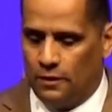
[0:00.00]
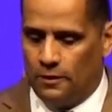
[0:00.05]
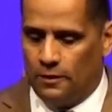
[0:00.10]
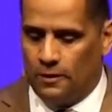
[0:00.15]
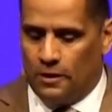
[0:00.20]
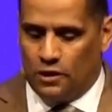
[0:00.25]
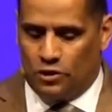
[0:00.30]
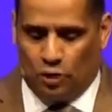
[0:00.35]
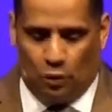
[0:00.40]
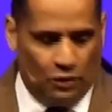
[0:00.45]

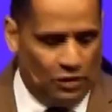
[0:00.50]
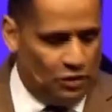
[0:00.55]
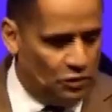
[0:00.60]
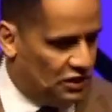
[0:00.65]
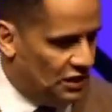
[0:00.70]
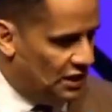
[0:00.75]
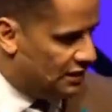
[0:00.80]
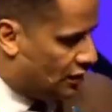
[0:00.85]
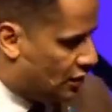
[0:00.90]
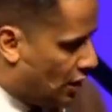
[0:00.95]
So when you see
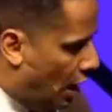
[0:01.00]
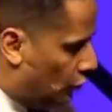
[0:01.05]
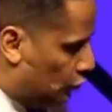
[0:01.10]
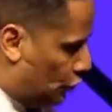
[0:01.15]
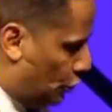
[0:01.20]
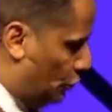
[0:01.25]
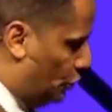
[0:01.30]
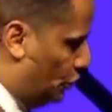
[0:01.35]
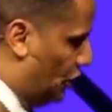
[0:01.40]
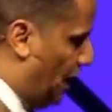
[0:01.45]
the culture
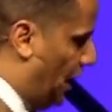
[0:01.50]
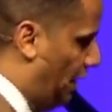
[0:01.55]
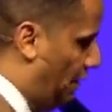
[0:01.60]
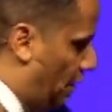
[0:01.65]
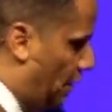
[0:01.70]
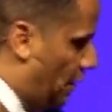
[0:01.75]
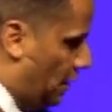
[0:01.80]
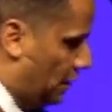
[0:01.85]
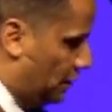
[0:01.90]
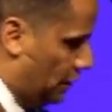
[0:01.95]
shape,
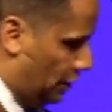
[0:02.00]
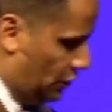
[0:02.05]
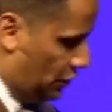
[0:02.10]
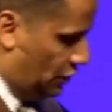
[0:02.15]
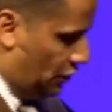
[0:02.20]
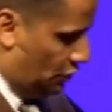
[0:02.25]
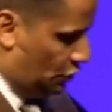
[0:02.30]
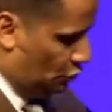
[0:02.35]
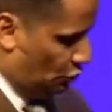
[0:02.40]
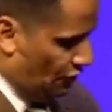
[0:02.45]
the, the
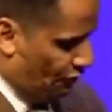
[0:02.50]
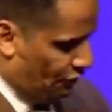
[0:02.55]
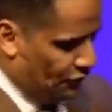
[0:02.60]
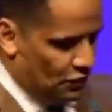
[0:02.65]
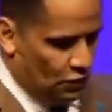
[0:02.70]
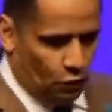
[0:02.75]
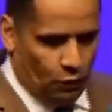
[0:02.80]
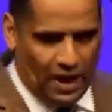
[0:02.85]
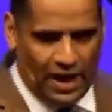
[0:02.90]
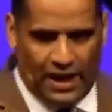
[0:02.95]
drifting
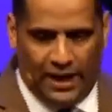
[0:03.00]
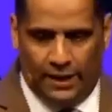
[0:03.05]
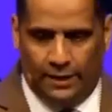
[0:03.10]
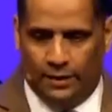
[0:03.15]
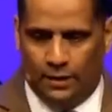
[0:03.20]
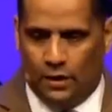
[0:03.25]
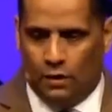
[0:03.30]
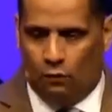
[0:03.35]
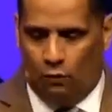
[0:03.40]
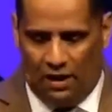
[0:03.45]
away,
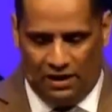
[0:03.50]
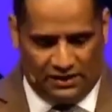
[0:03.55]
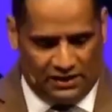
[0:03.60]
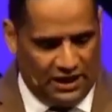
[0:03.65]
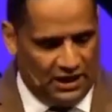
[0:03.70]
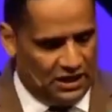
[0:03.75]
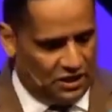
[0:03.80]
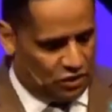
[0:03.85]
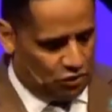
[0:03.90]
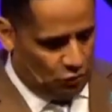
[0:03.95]
one thing
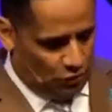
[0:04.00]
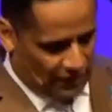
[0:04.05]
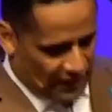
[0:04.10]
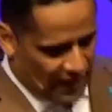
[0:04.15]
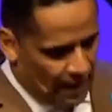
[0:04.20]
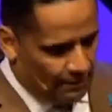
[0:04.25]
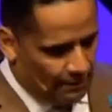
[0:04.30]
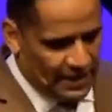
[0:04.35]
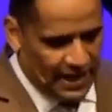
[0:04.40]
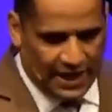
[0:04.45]
is to
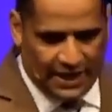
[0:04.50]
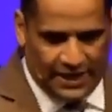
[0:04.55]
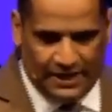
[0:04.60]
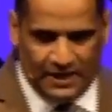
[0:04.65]
accommodate it.